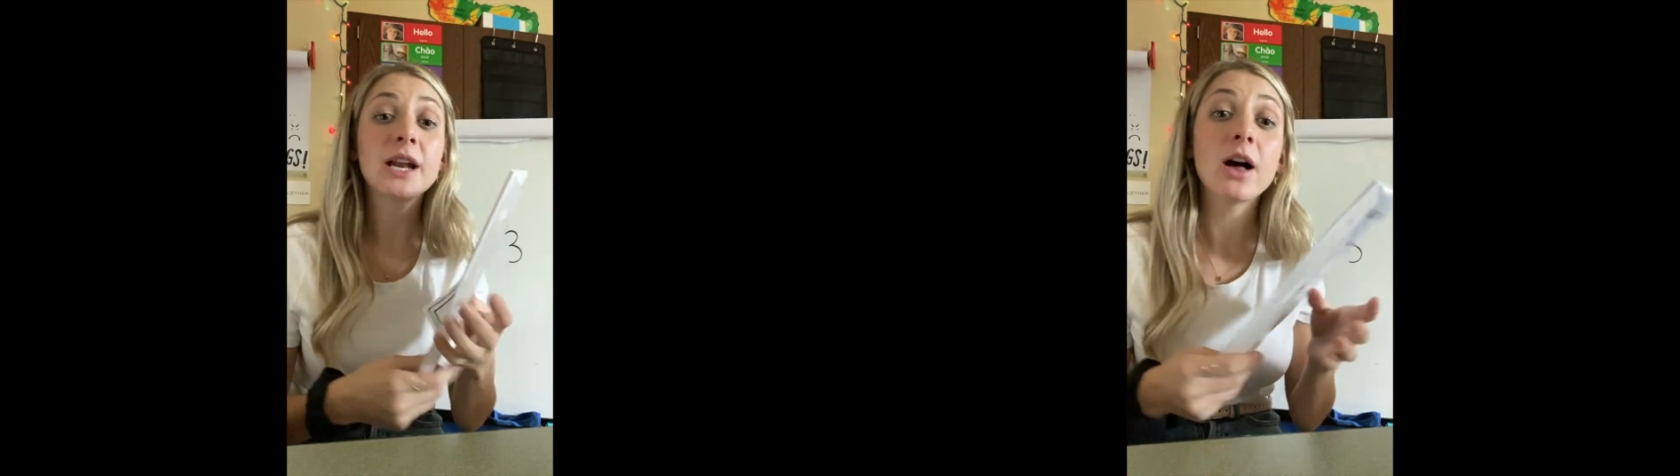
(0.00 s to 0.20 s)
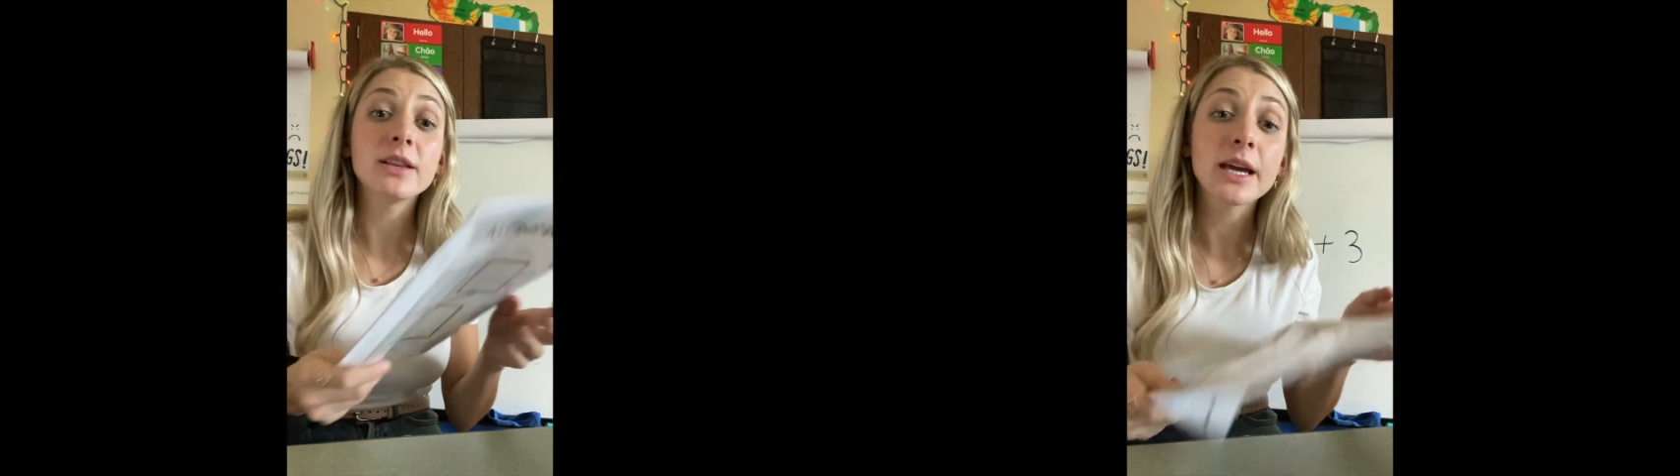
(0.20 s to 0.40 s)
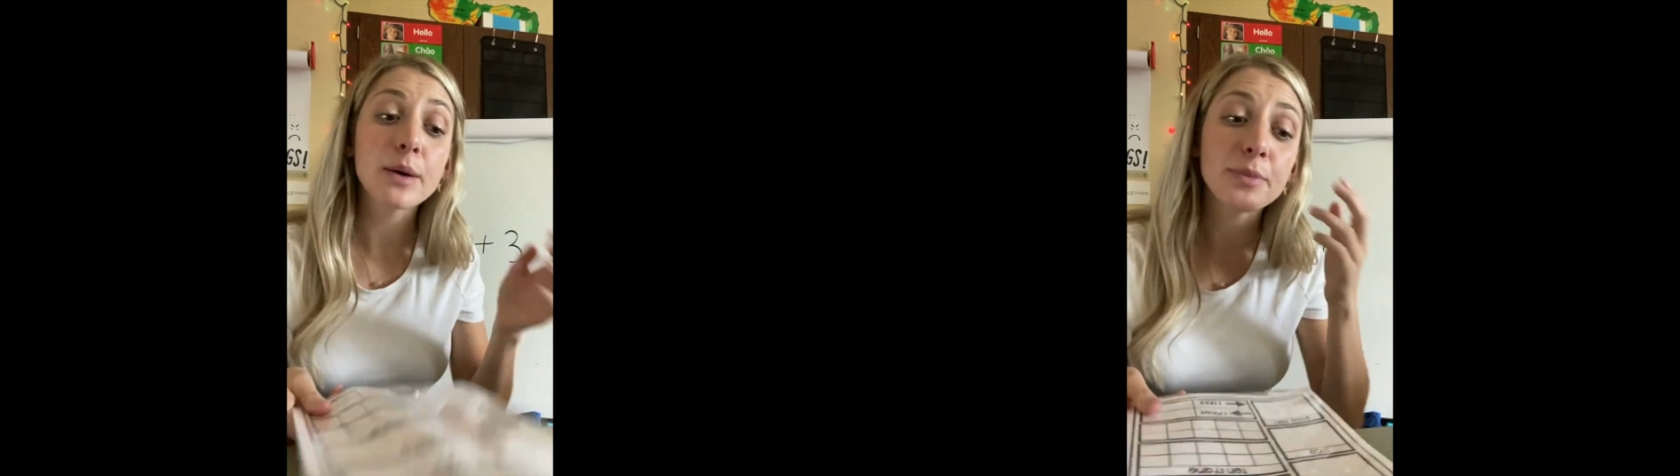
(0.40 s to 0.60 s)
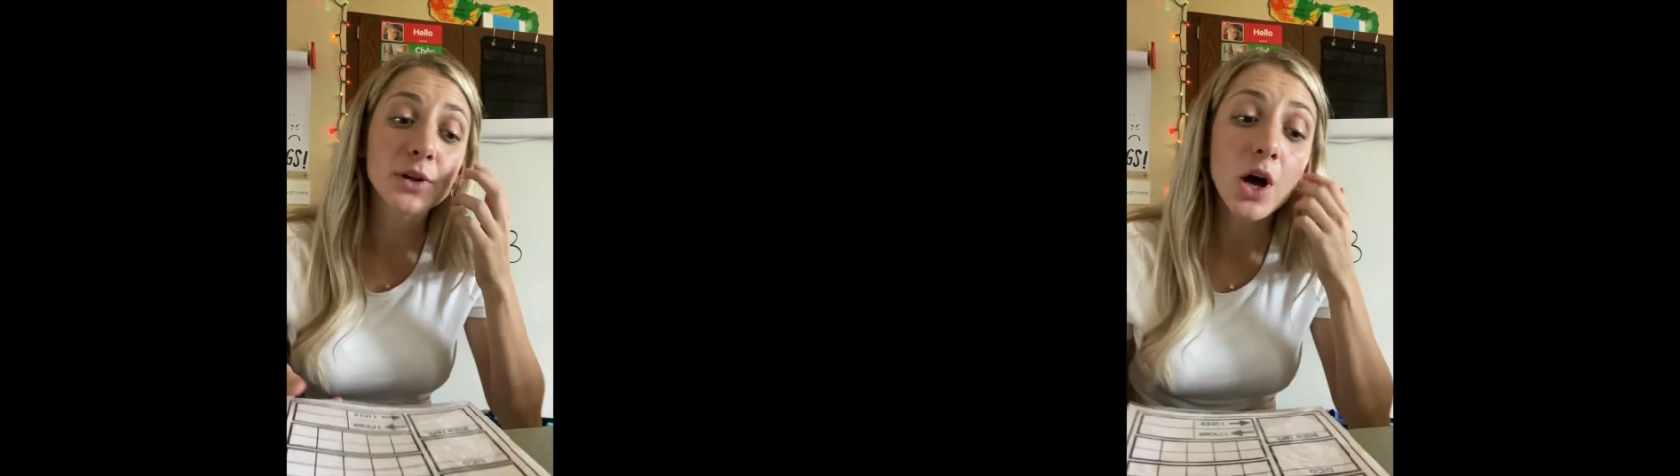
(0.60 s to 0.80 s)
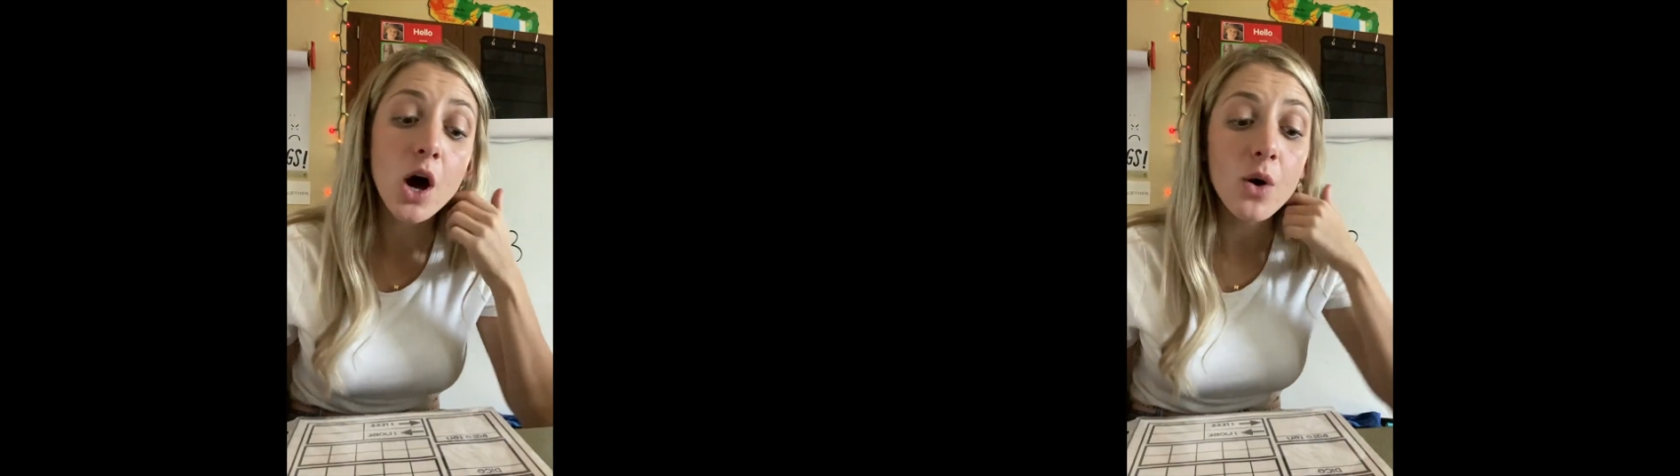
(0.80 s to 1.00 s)
I'll link it
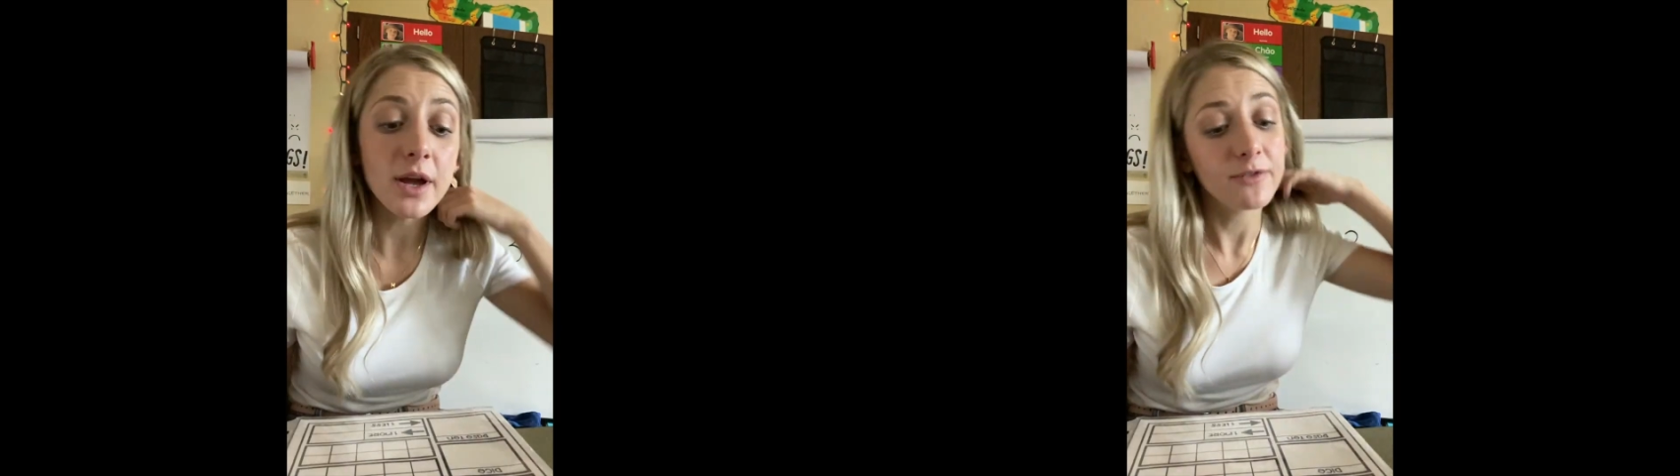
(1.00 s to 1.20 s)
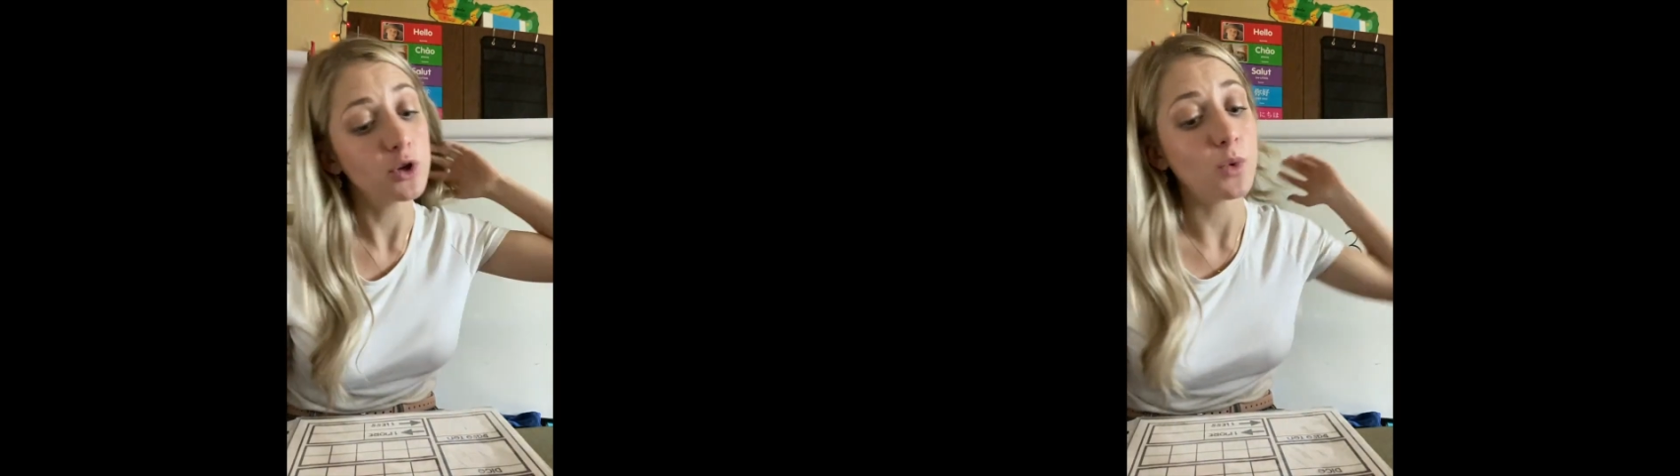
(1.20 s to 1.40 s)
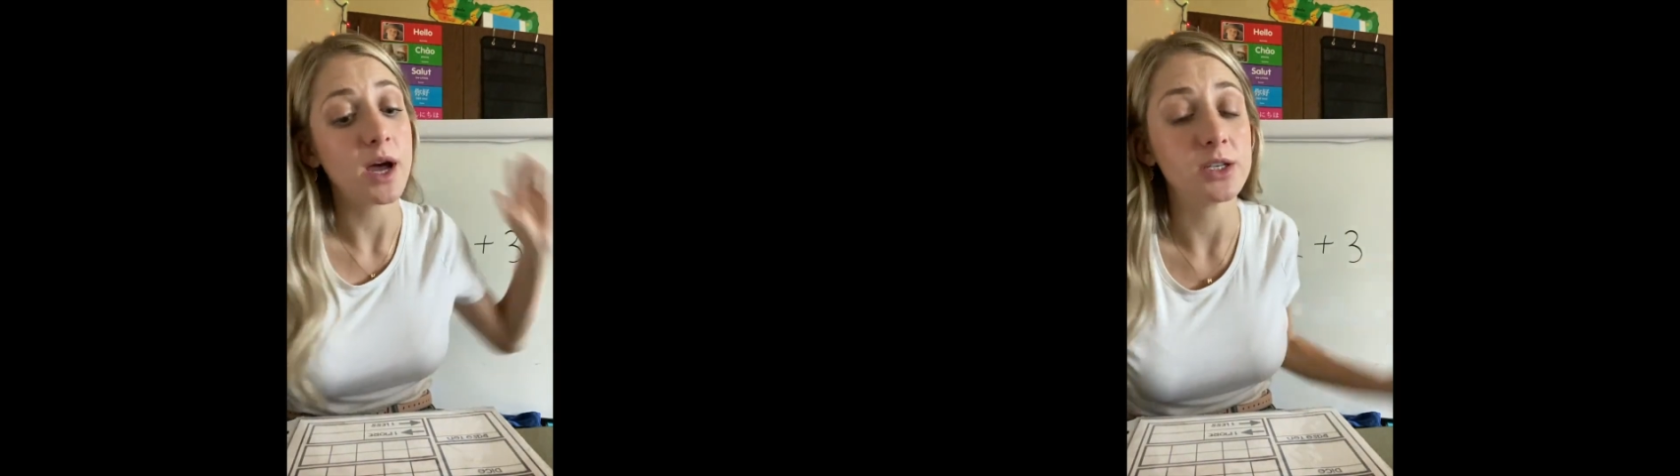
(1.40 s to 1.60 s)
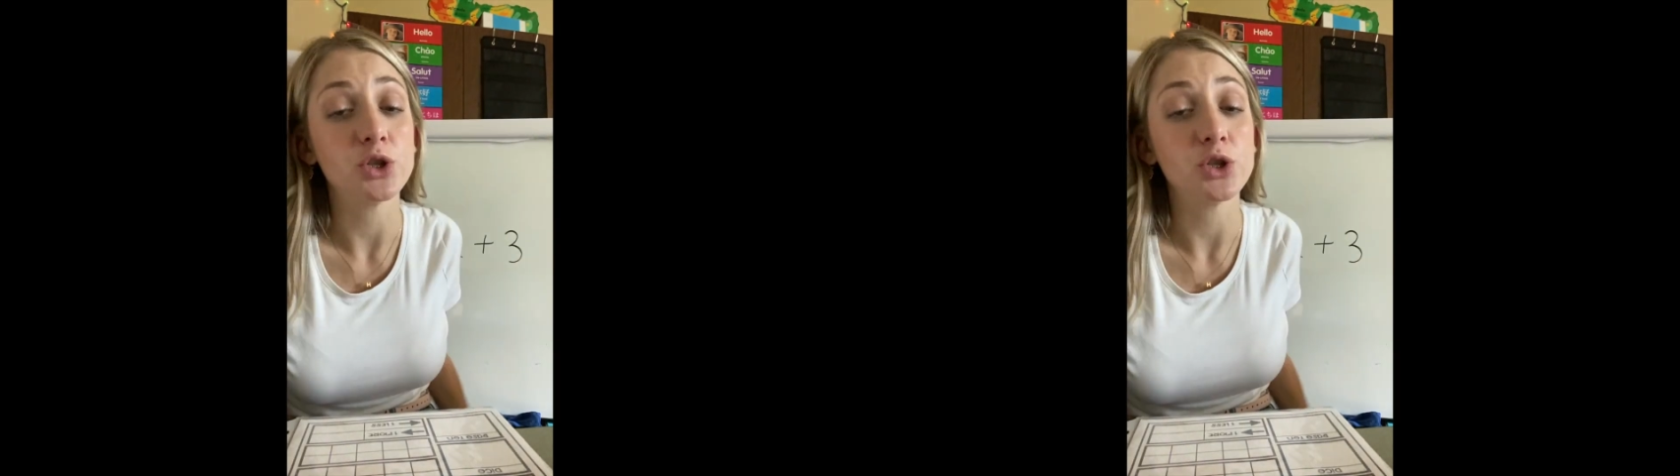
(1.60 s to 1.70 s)
below if you want